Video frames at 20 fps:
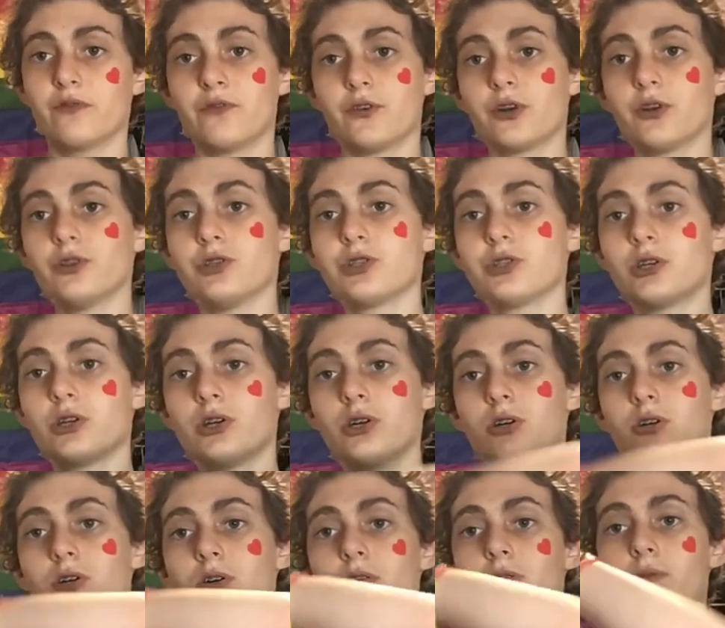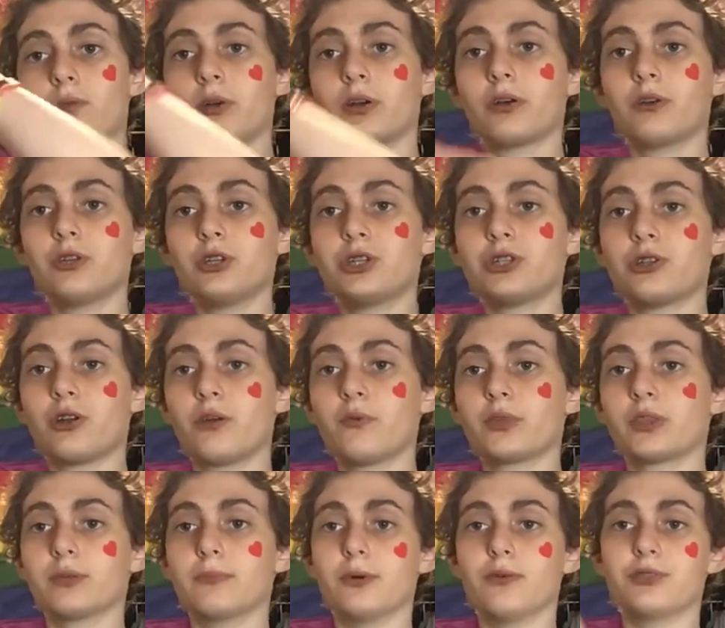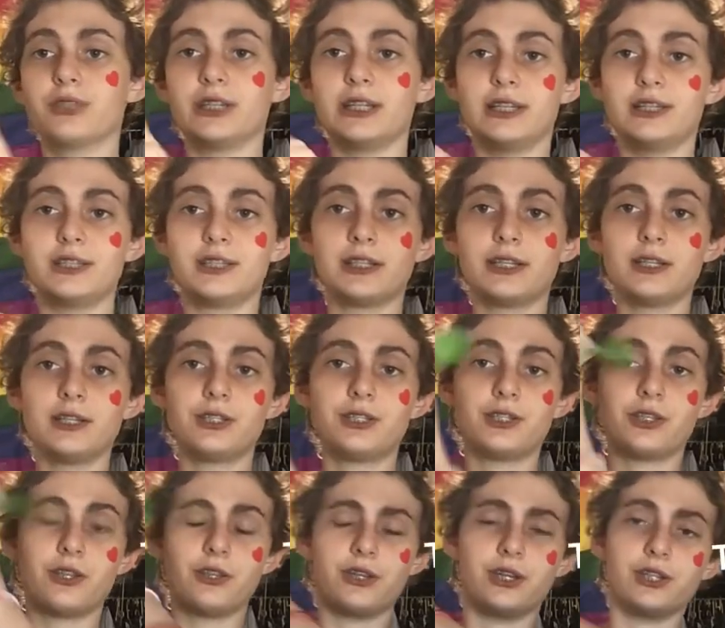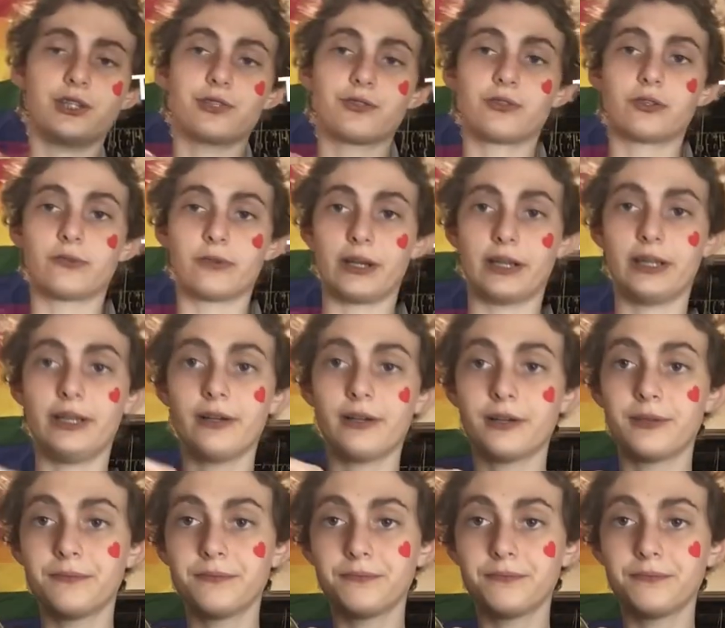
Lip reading: First, we're going to start with the most easiest, these three right here.